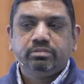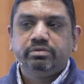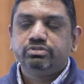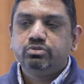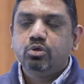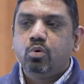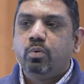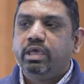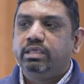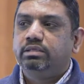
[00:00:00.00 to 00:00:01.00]
There is no
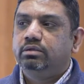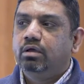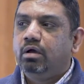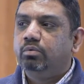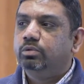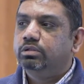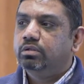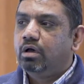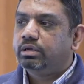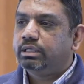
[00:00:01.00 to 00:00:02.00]
way that God will
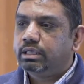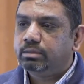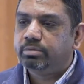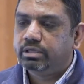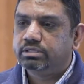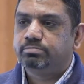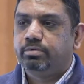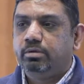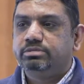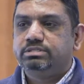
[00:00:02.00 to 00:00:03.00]
not keep his
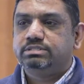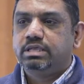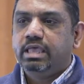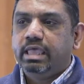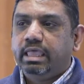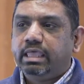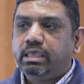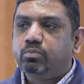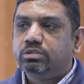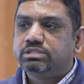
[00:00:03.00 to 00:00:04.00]
promises.
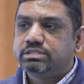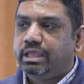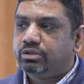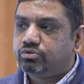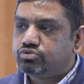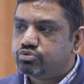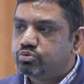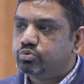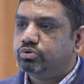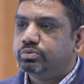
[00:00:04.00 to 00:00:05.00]
He will stay
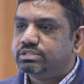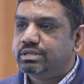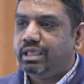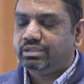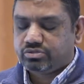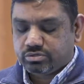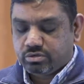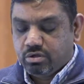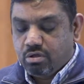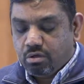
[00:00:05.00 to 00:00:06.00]
true to his
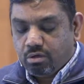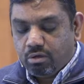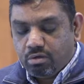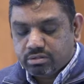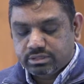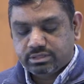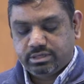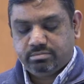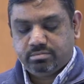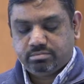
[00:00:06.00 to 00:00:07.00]
nature all the
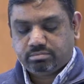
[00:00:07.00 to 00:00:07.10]
time.